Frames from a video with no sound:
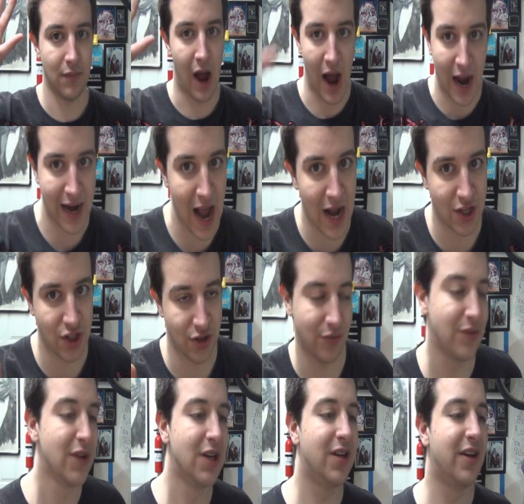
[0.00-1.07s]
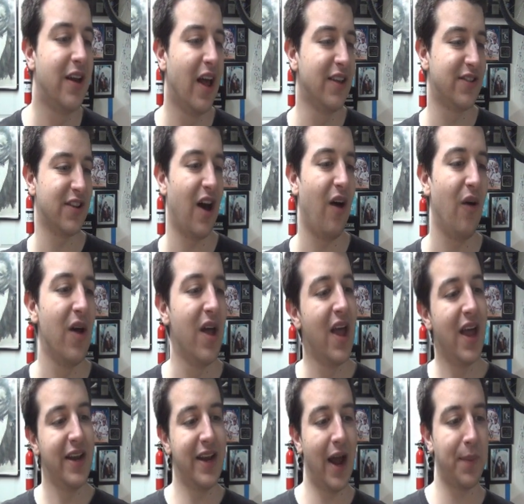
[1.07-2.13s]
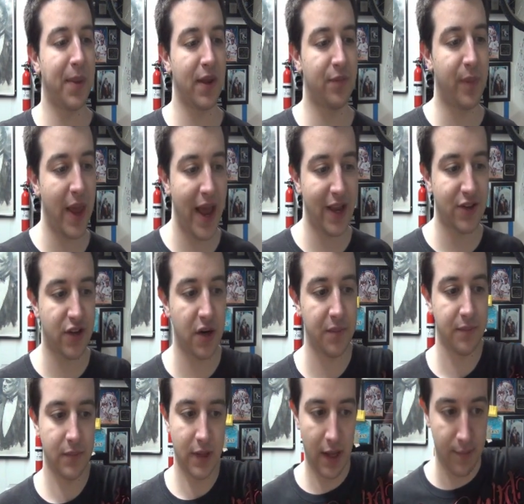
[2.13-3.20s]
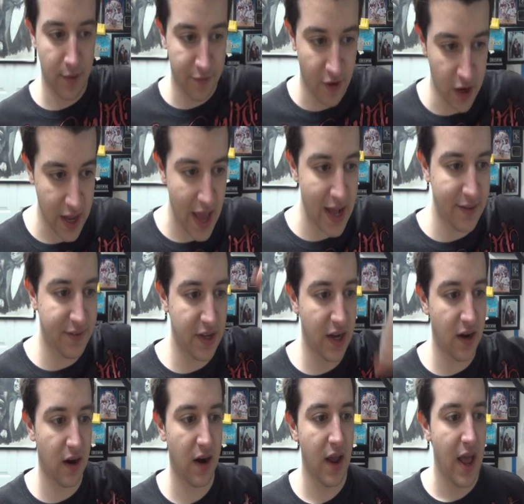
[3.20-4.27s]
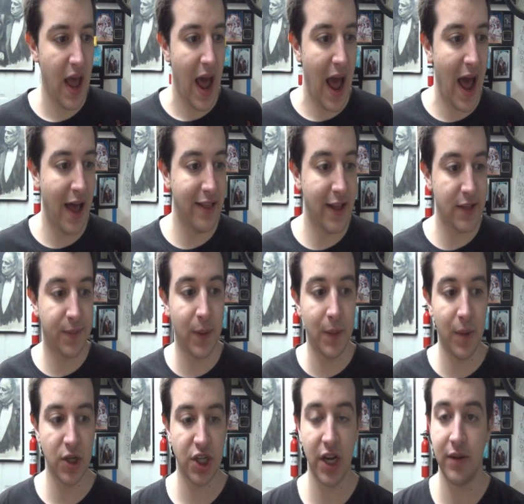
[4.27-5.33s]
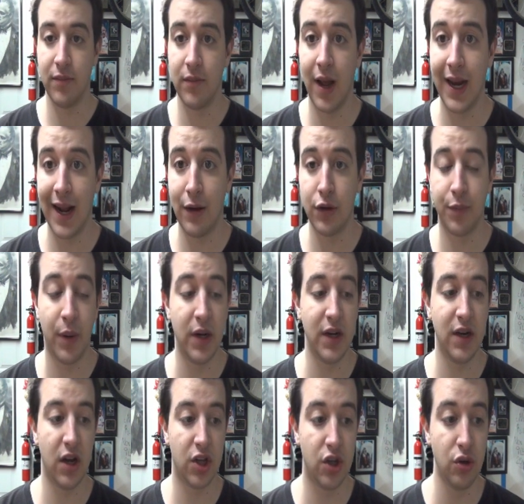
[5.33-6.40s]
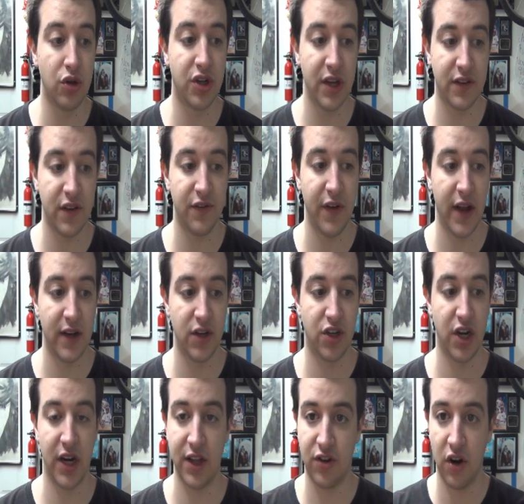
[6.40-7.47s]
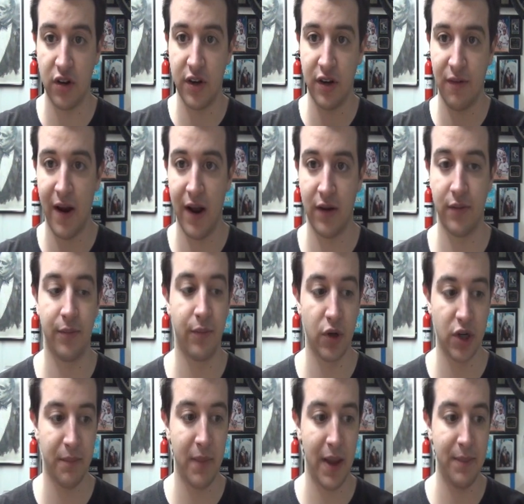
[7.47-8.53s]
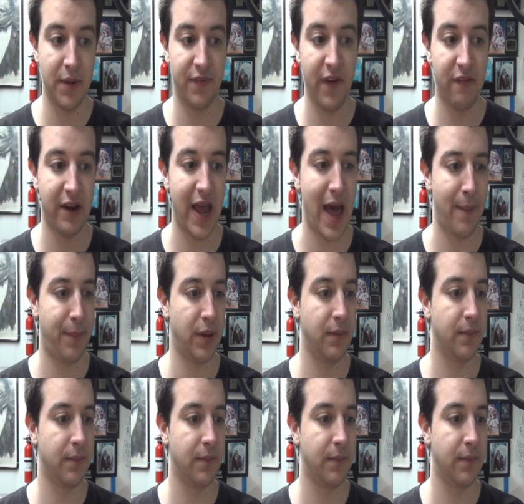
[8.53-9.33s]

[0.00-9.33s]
I got you. So now I play Blaster, get him the fuck out of here, and that's pretty much it. And I was put in a huge disadvantage and I turned it around, which made me very happy.